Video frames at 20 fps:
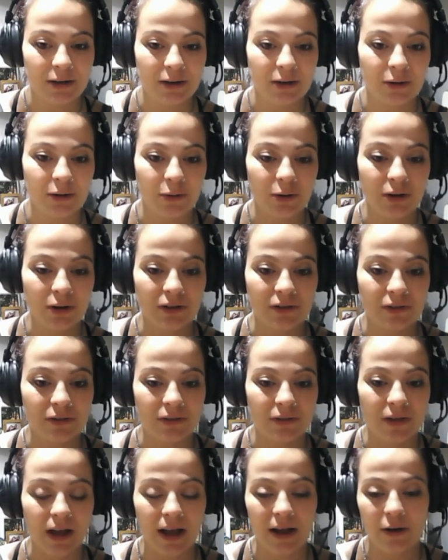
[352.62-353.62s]
or
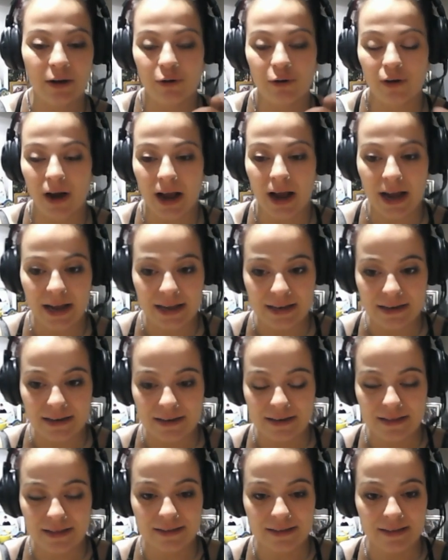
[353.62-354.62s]
grind
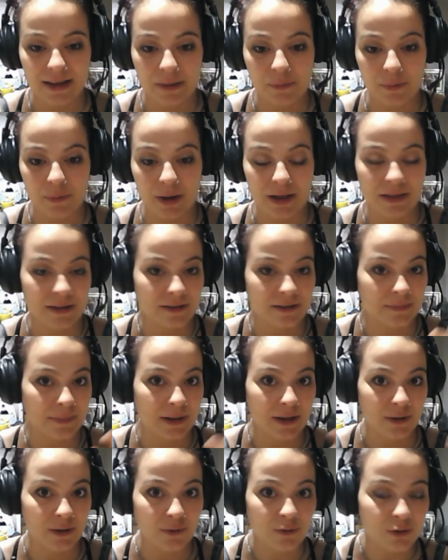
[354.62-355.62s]
the same way these
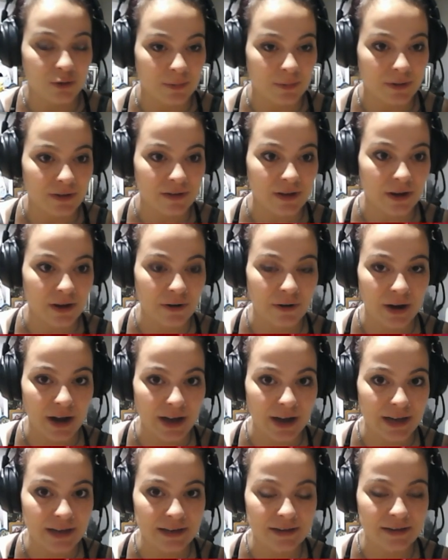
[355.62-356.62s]
big YouTubers can
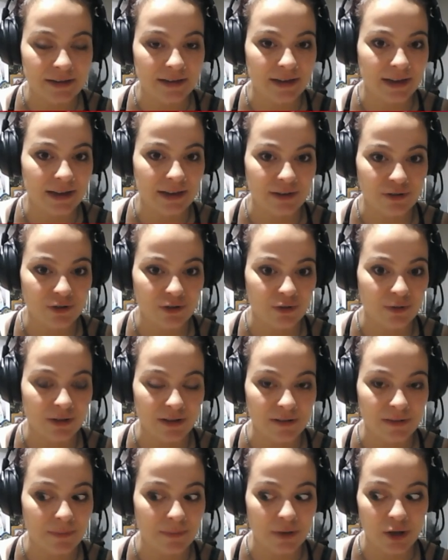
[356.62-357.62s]
grind and do
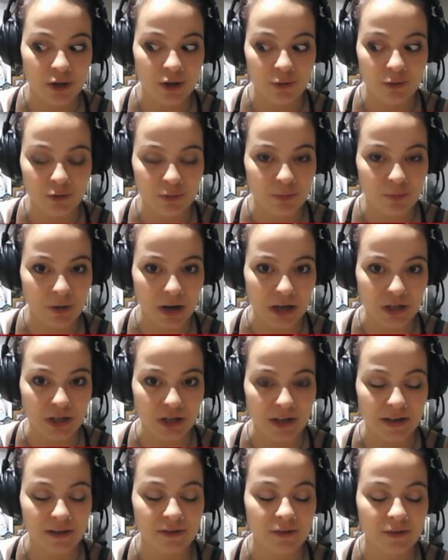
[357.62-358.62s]
these huge
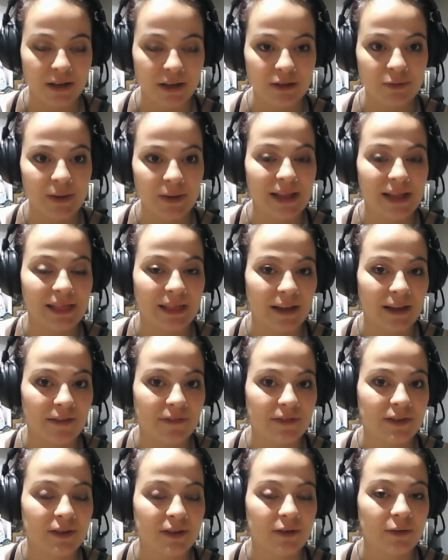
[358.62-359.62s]
projects. So that's why I
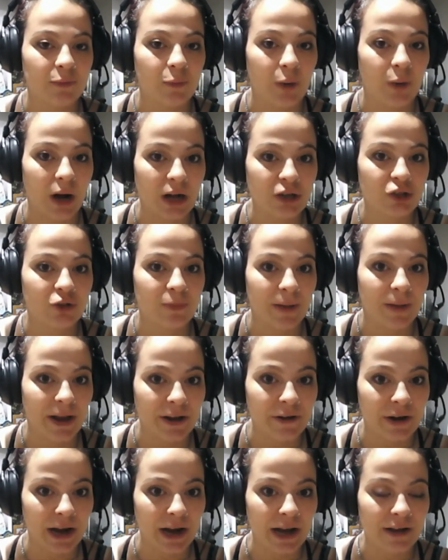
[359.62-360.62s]
love to watch
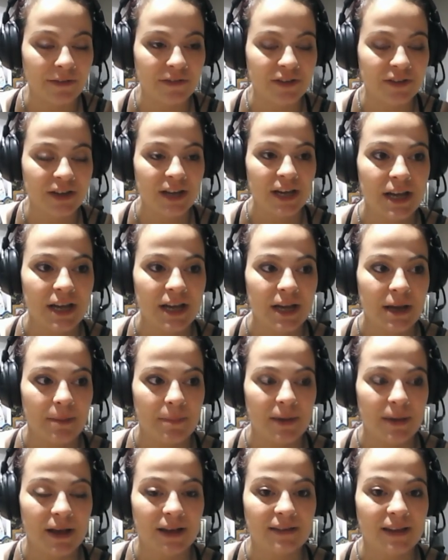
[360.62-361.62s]
Minecraft,
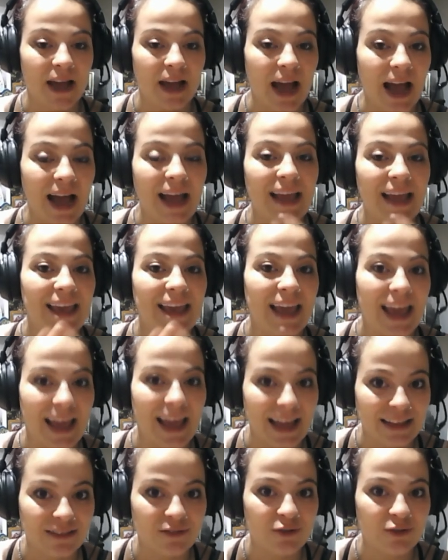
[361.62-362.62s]
because I
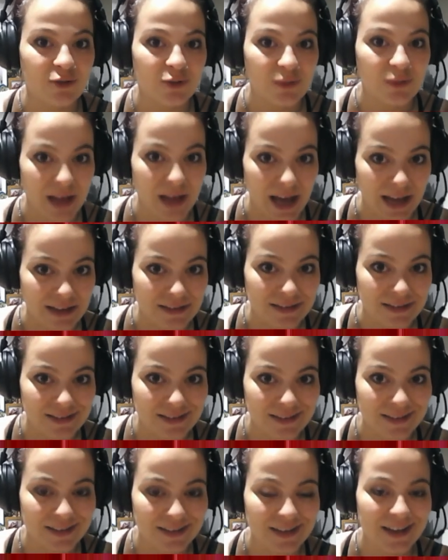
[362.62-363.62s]
can't do that.
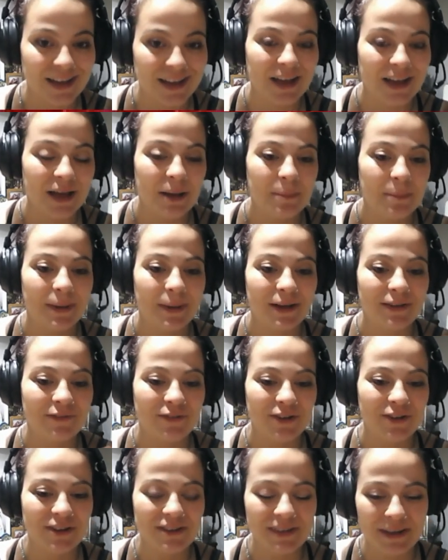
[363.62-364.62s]
But
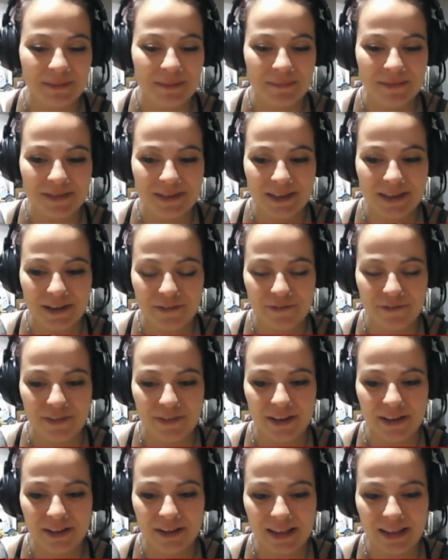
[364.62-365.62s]
for Sims, I
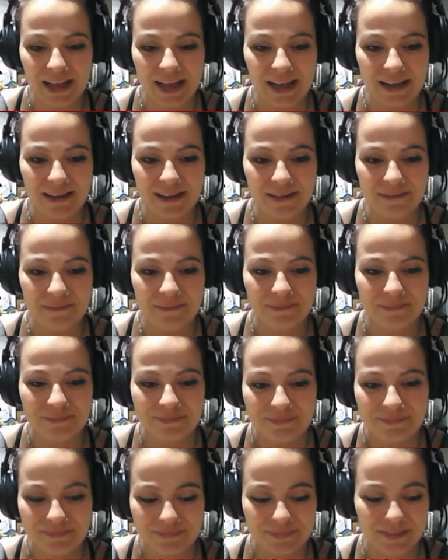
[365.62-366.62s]
feel like
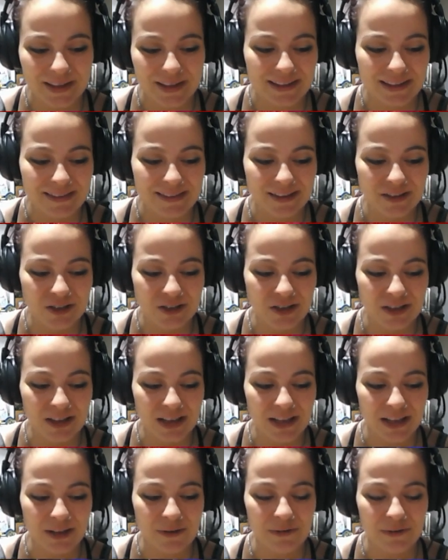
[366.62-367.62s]
it's such a
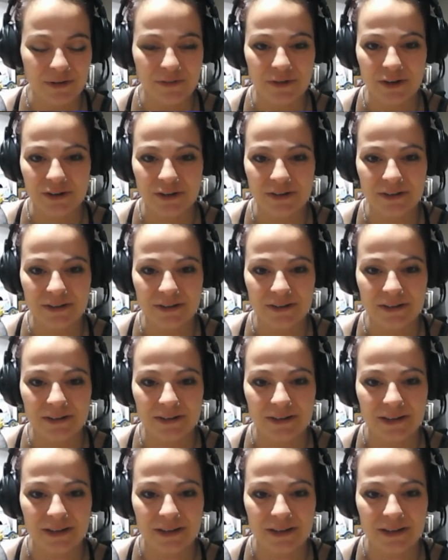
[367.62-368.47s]
like universally